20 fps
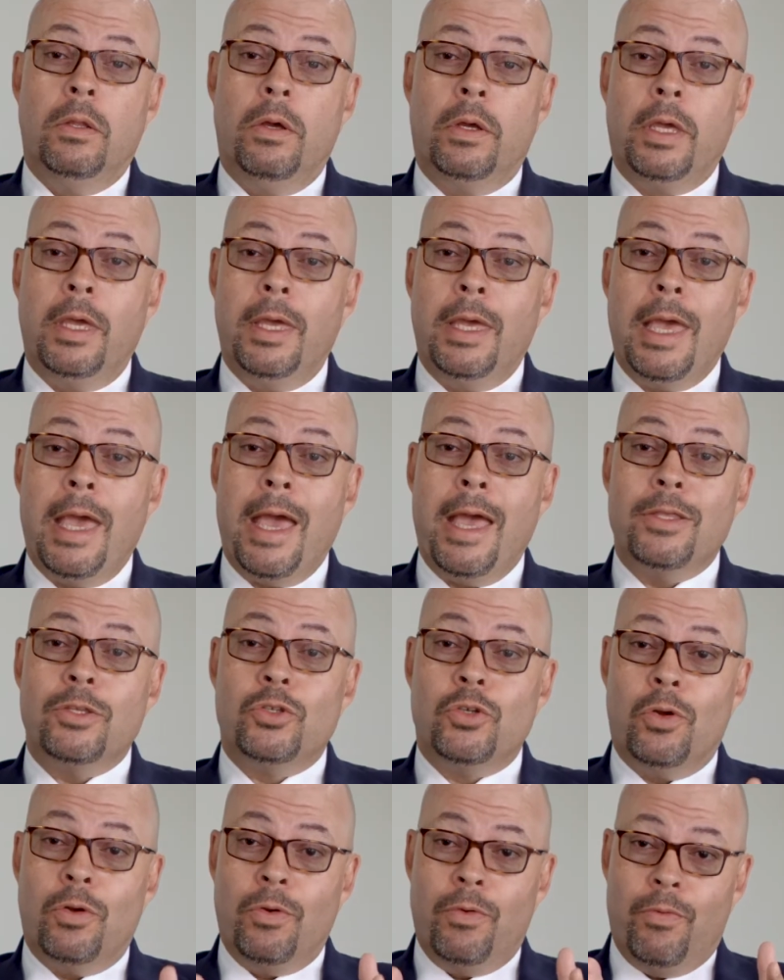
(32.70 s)
looking at
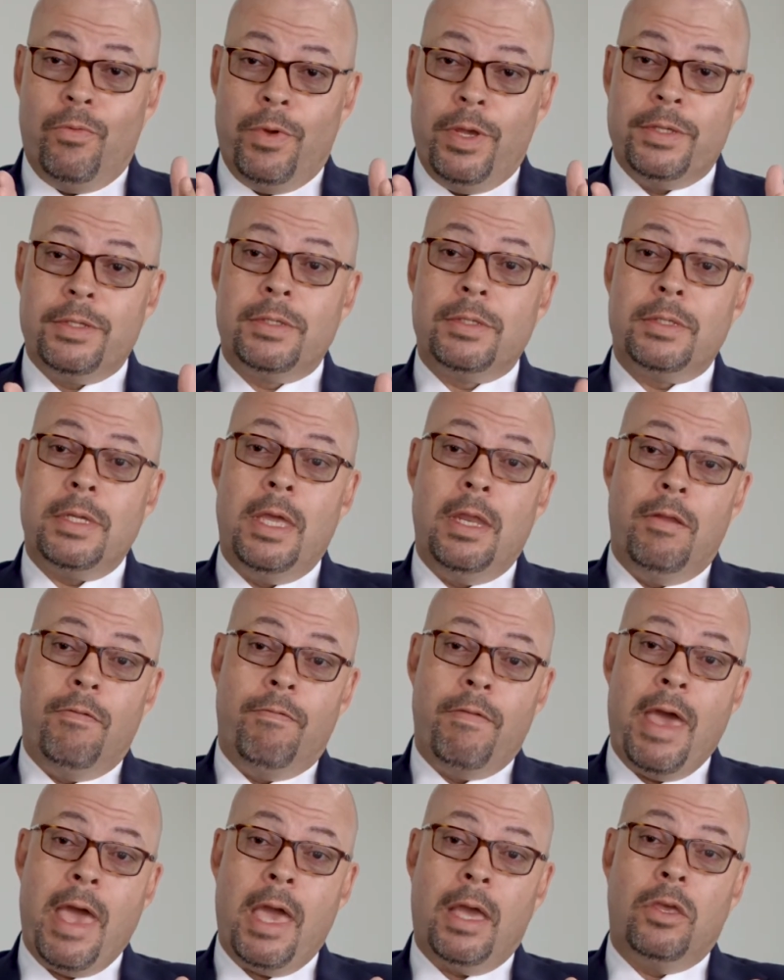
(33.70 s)
certain risks in a
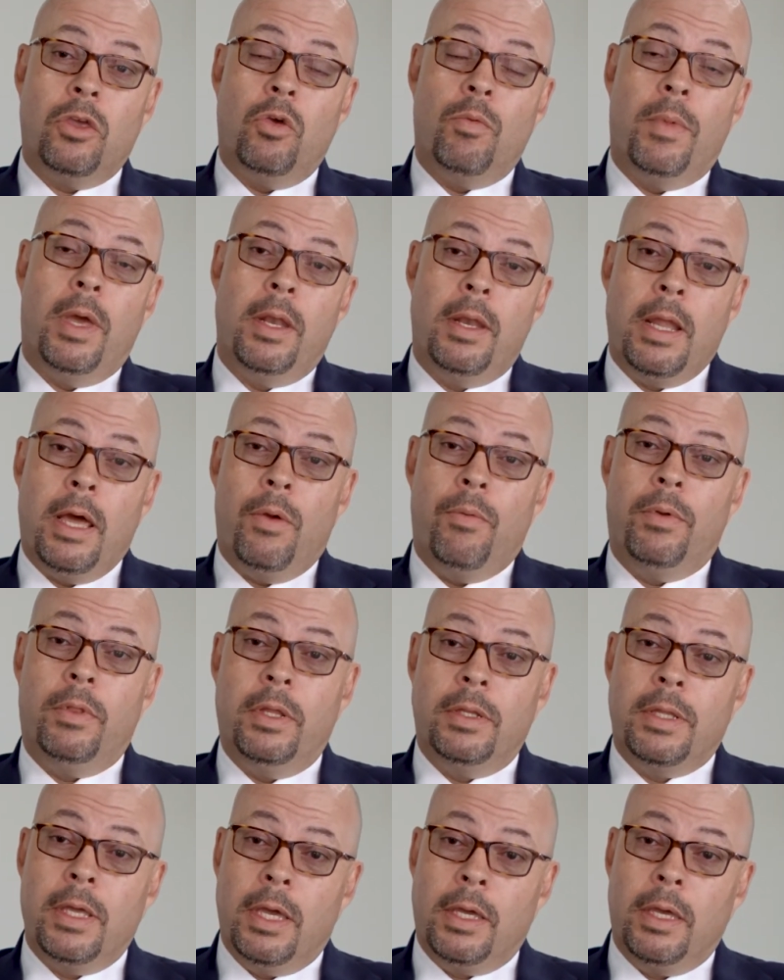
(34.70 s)
vacuum and not
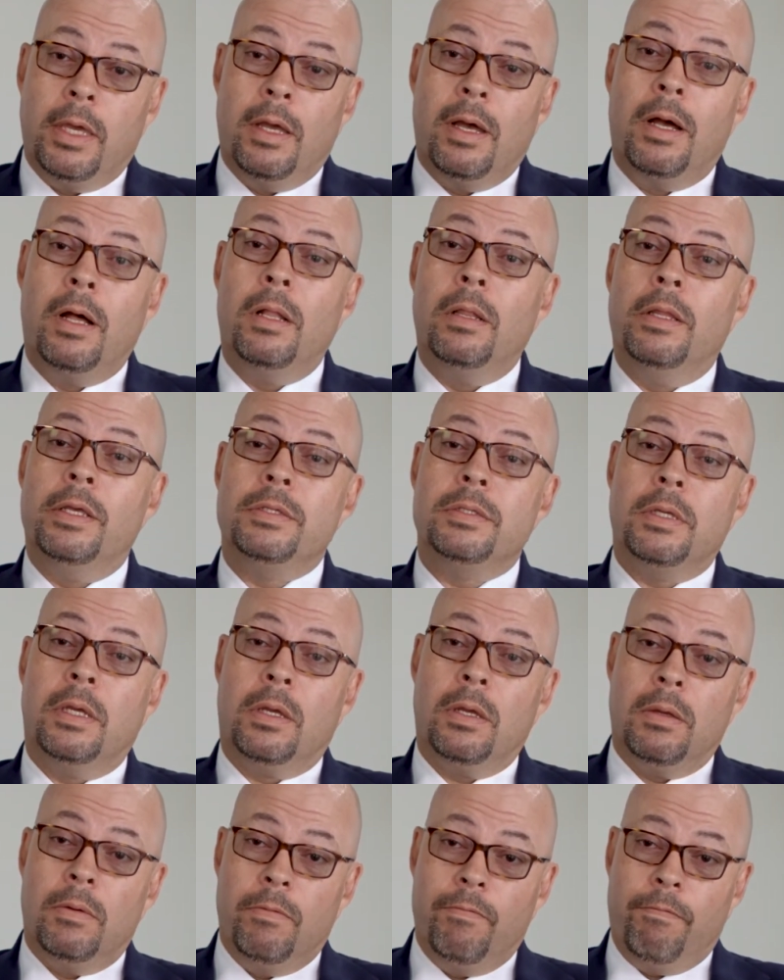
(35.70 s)
really taking a
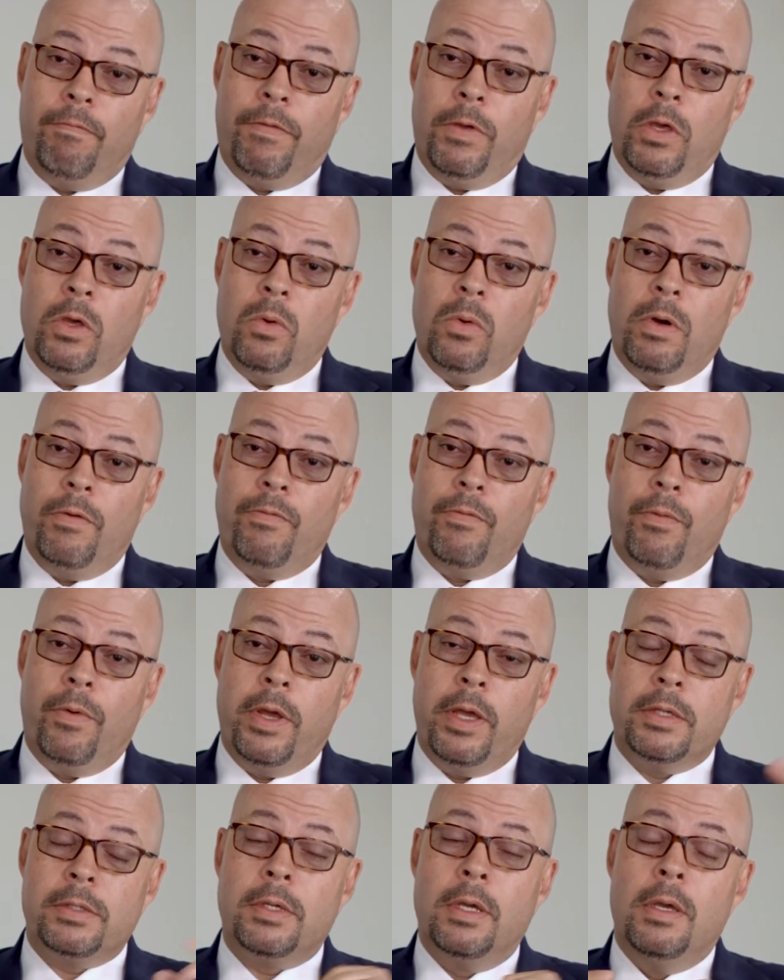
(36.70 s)
holistic view of
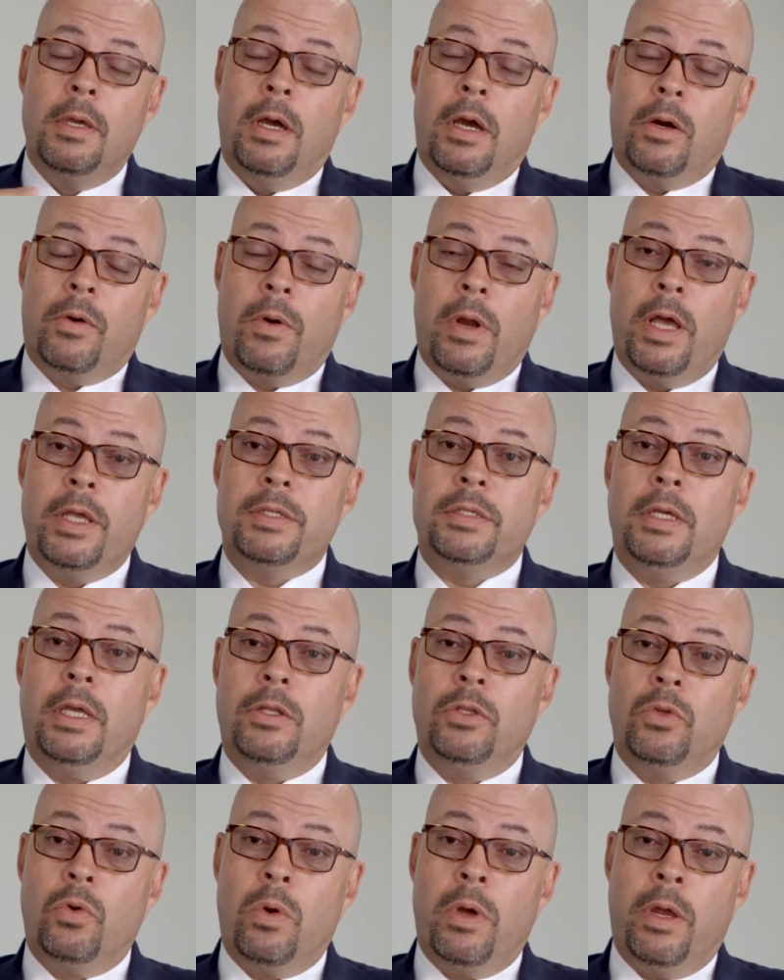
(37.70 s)
risk across the
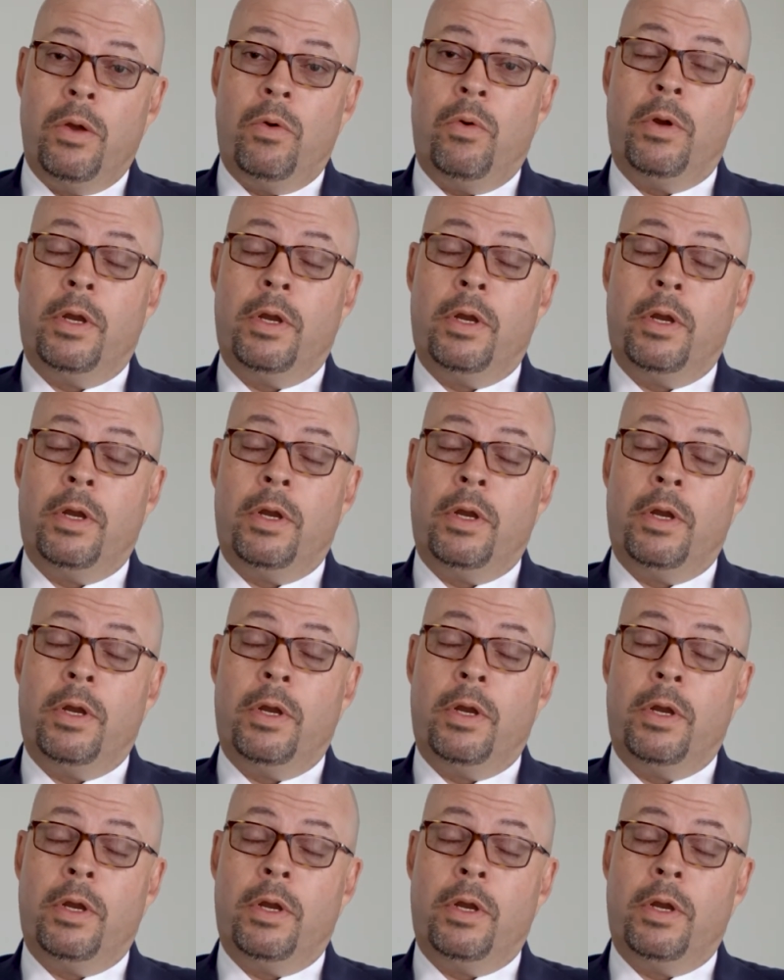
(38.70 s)
entire